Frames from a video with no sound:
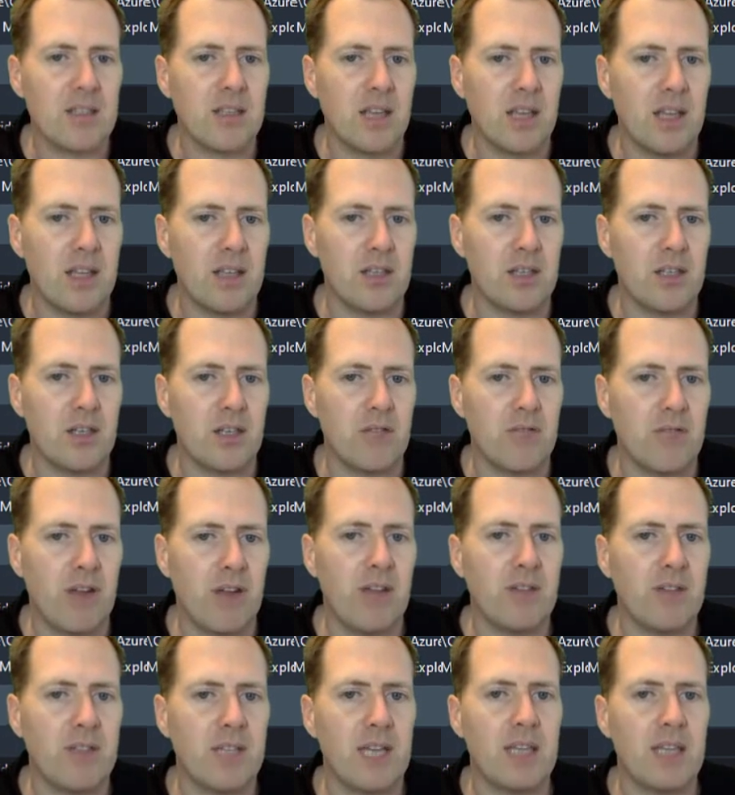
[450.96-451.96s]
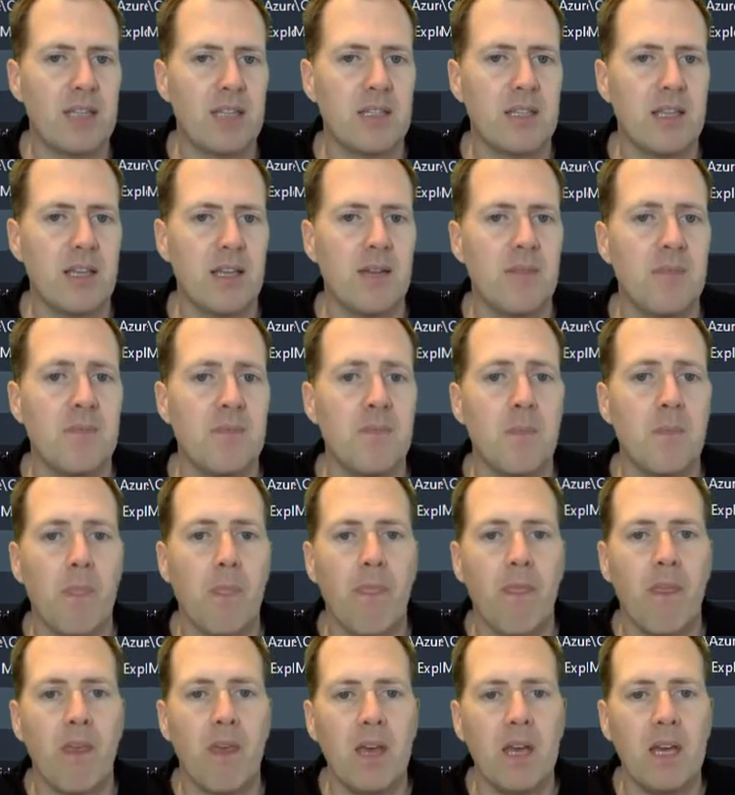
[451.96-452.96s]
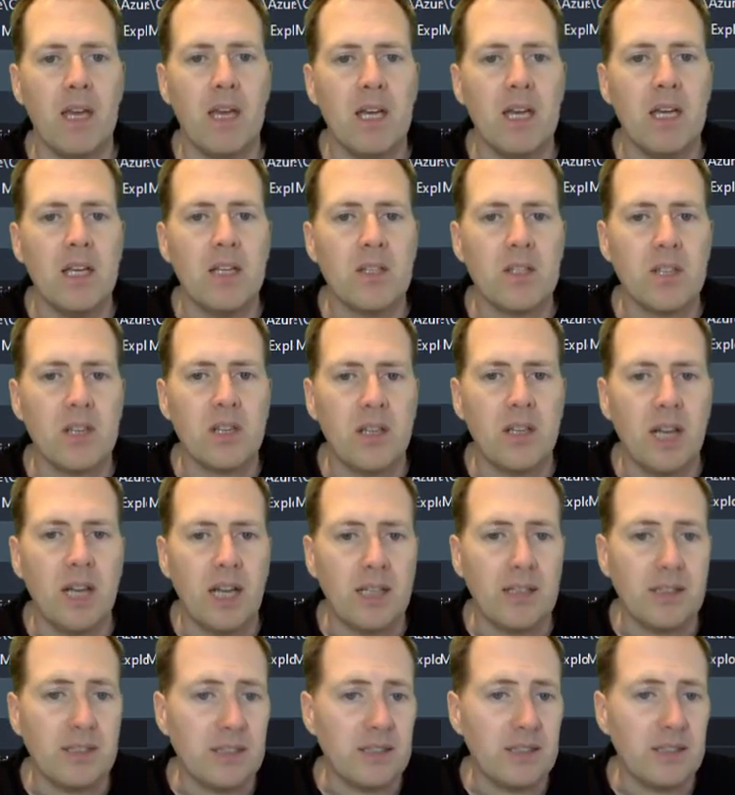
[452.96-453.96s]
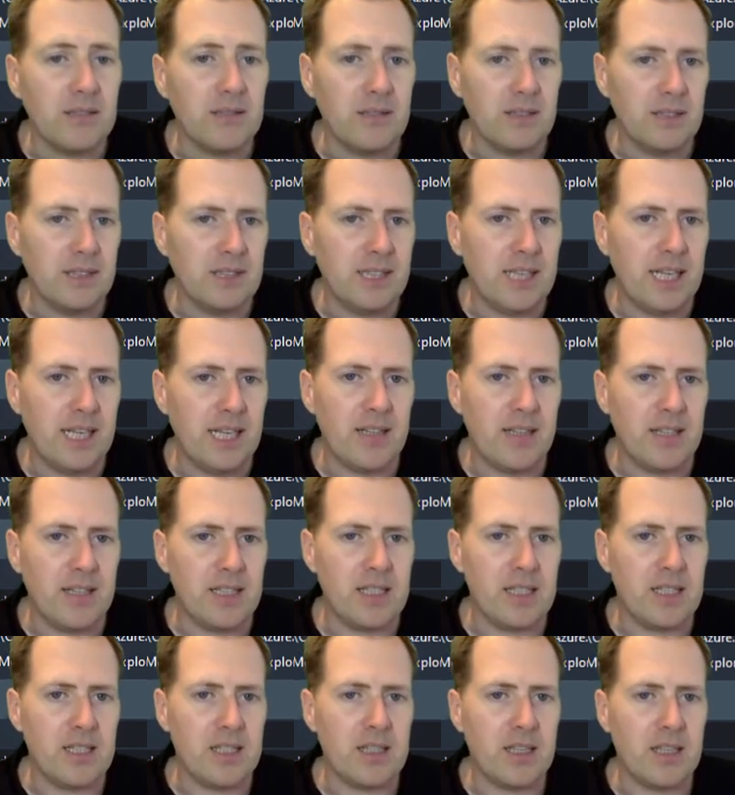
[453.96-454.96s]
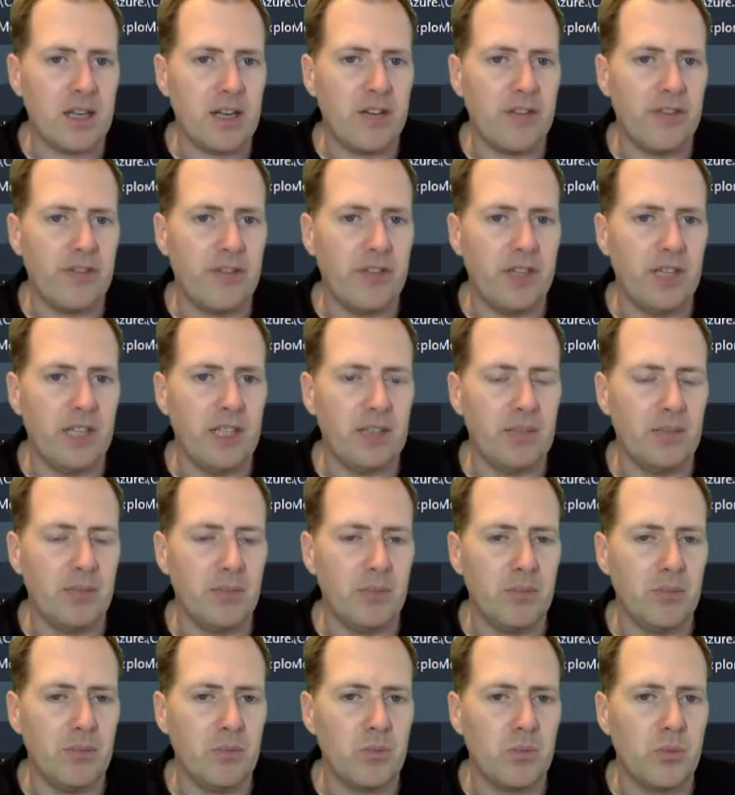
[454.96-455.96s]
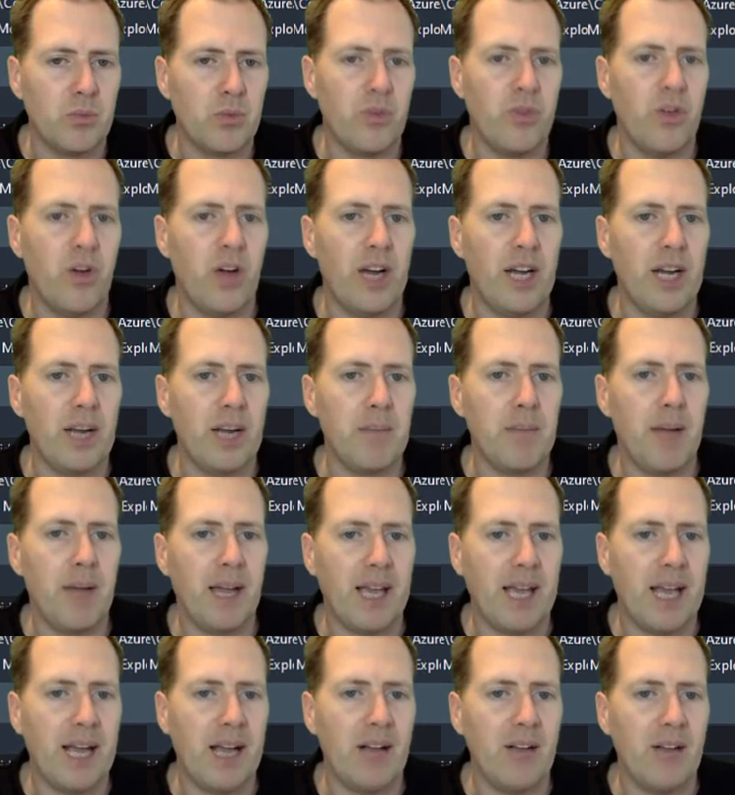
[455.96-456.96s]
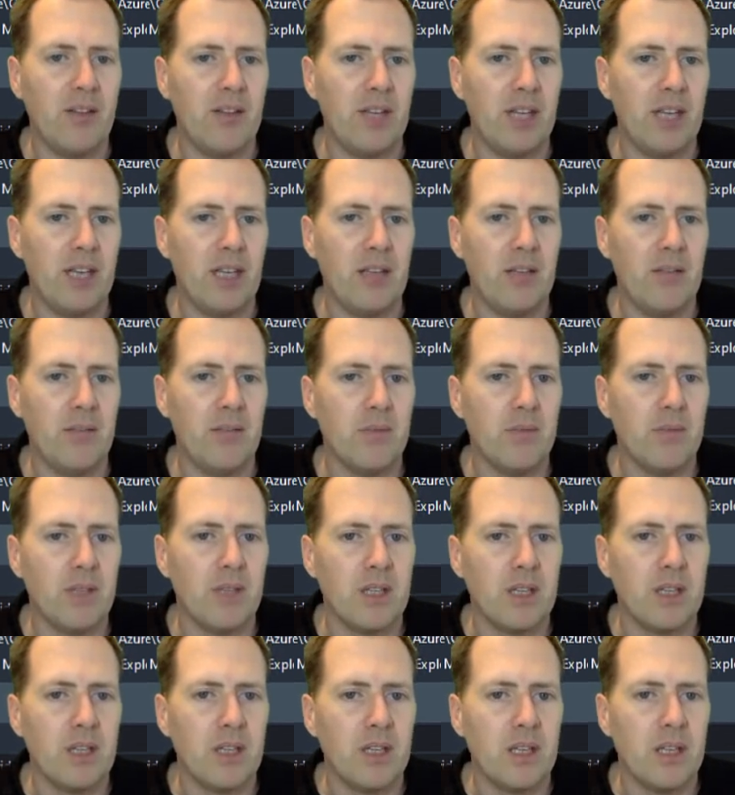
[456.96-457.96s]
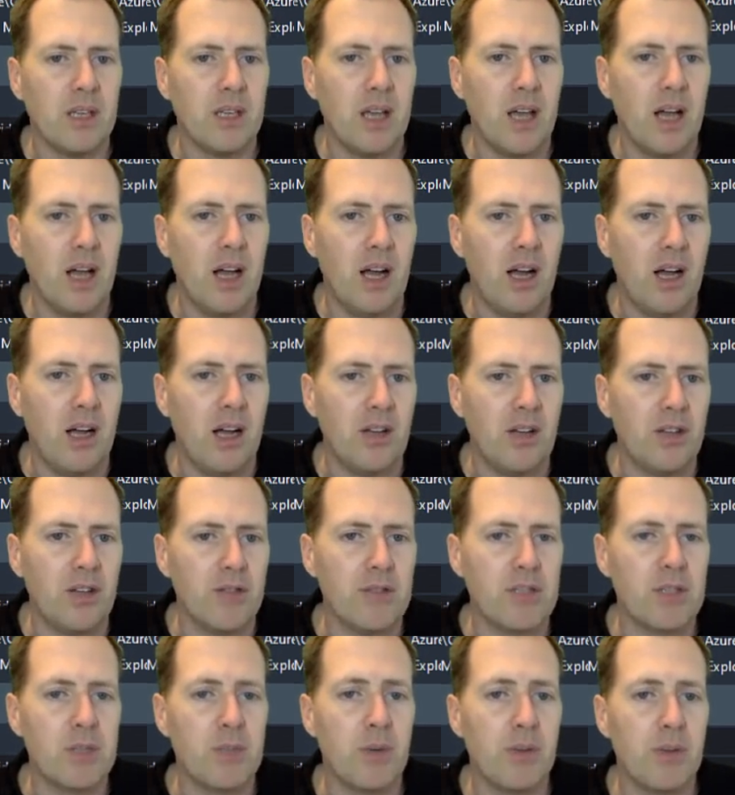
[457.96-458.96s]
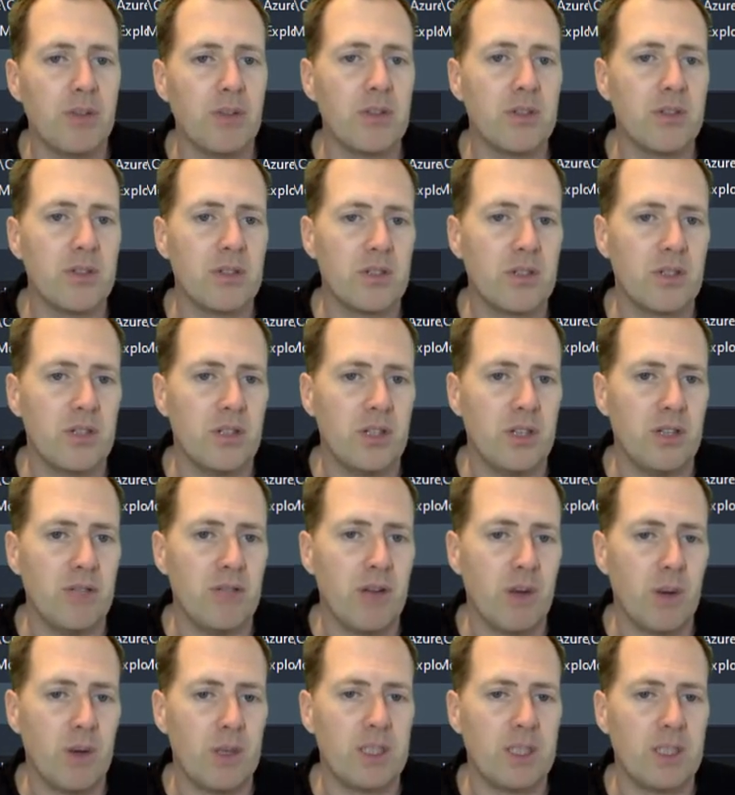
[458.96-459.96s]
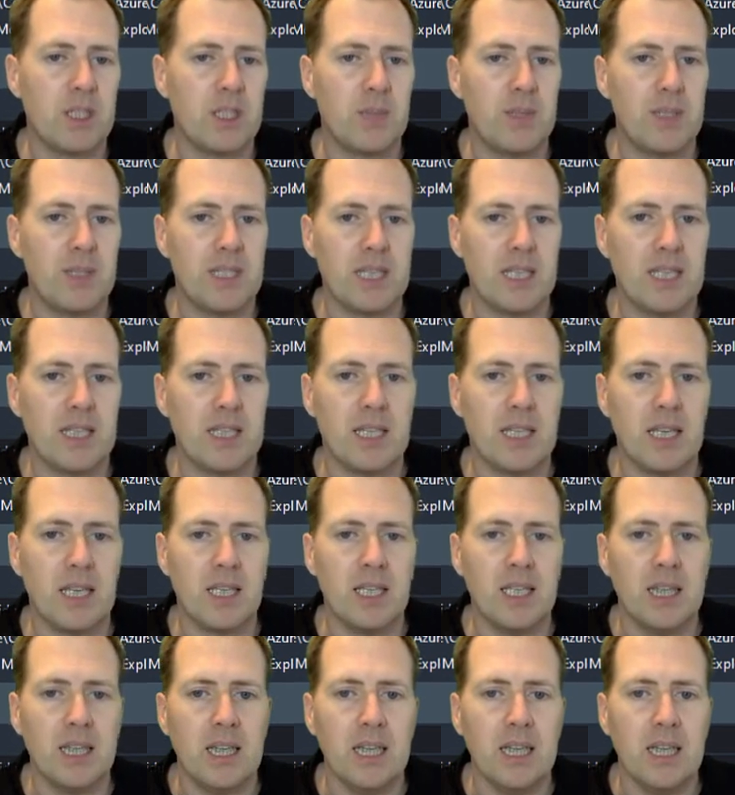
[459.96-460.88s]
And this is an array of text here. So again, this is kind of providing back out the response to the request that's been sent in.